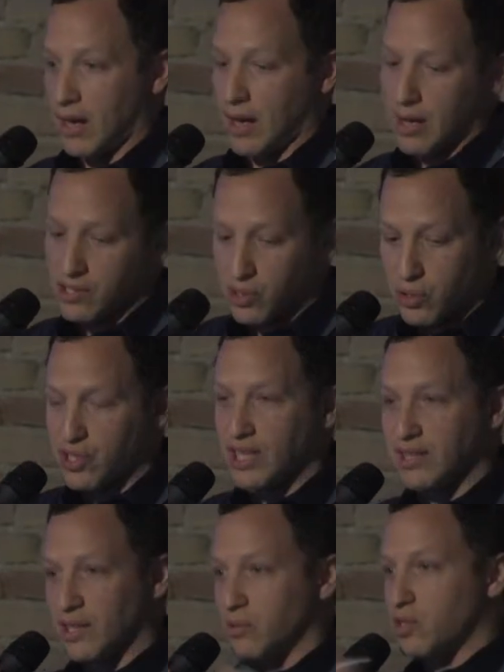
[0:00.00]

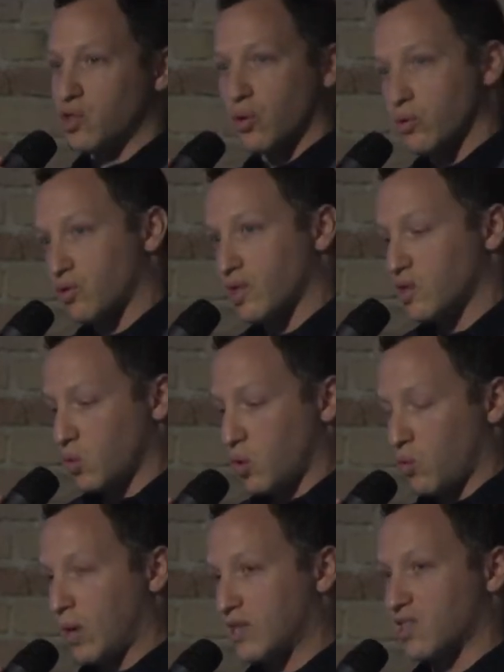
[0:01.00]
associating resources
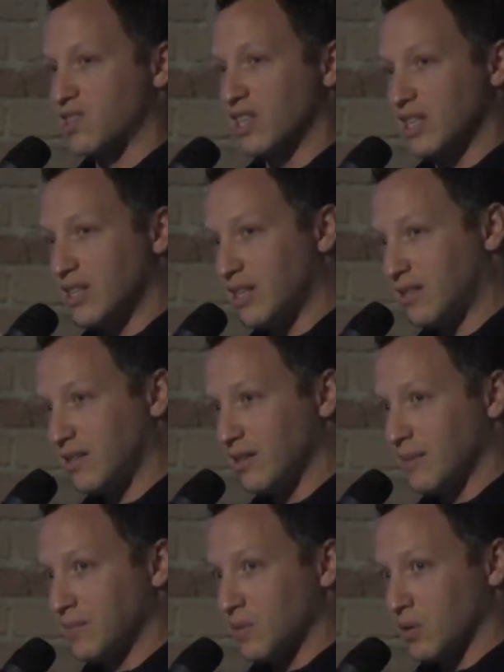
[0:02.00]
with what's needed.
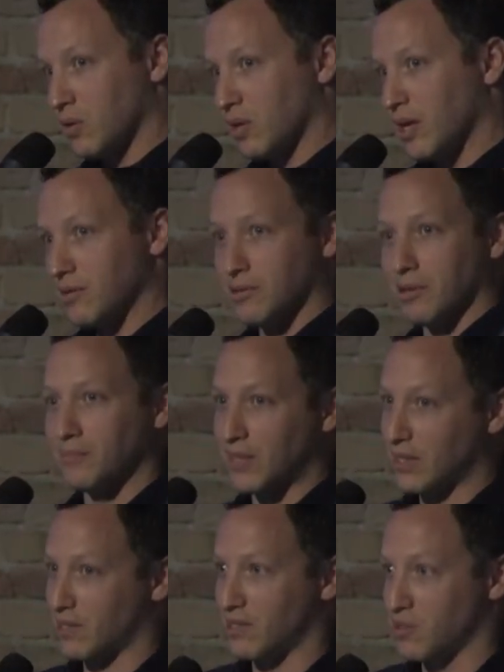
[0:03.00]
Okay, so
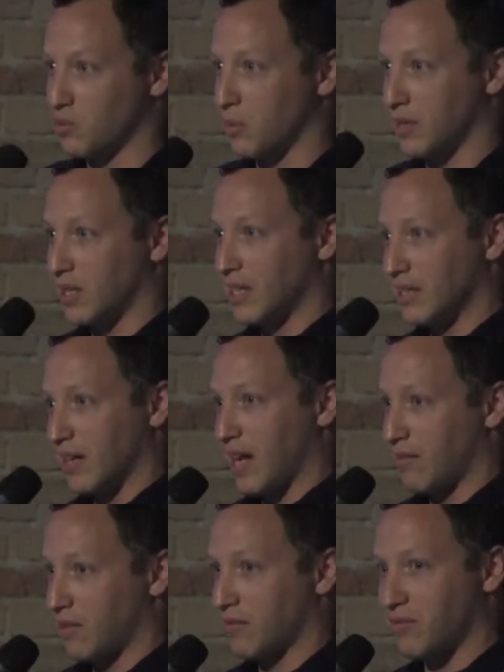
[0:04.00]
Texas Instruments and Intel
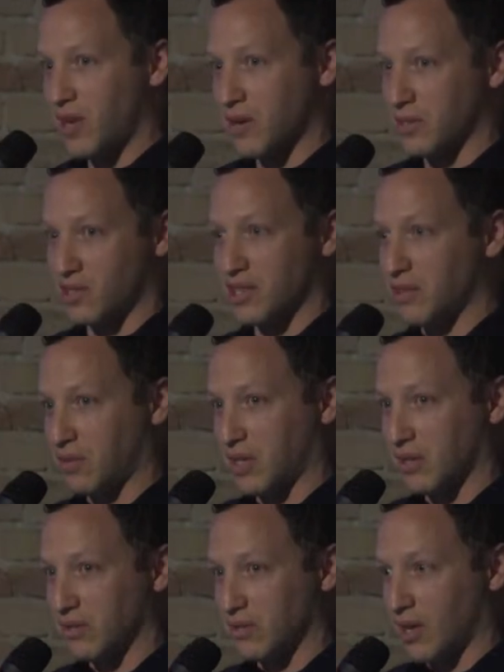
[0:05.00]
have a very
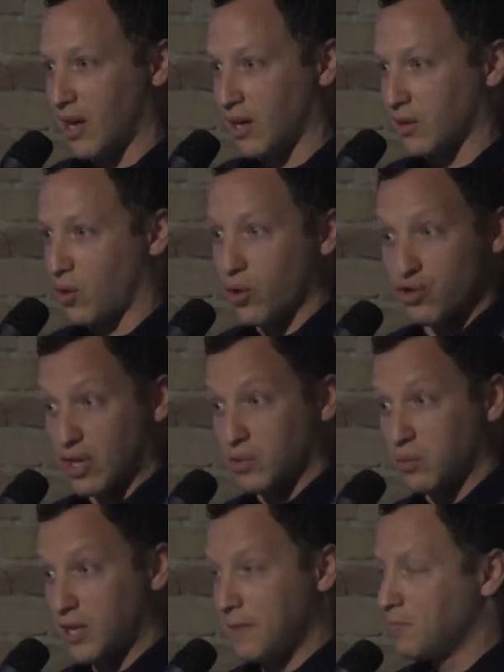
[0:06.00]
significant
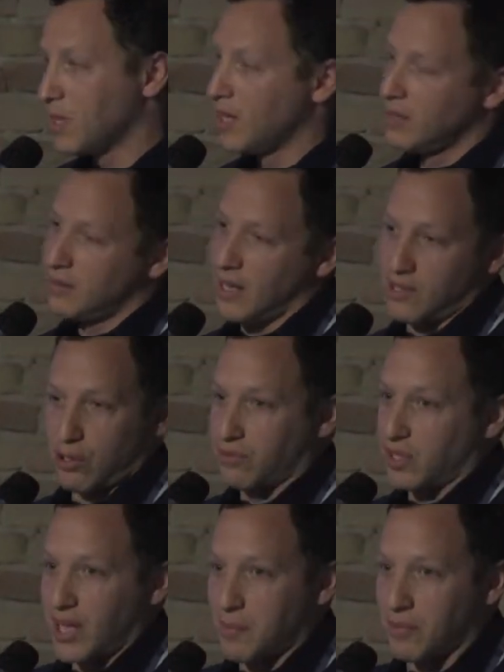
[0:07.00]
contract with them. That is off
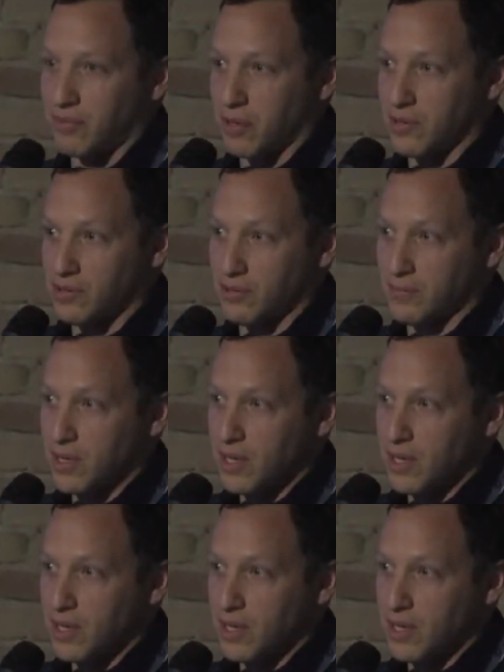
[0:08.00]
the table for us.